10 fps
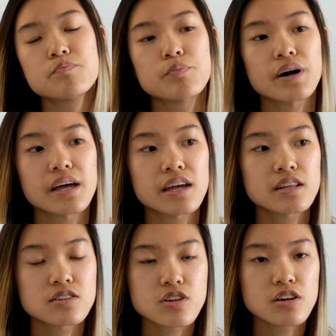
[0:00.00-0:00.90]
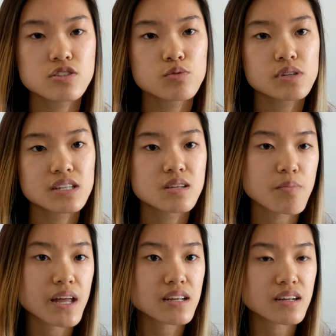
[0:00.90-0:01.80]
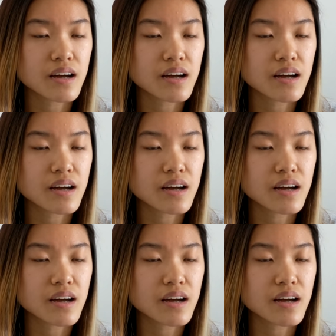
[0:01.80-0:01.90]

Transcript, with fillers: but it is also really dependent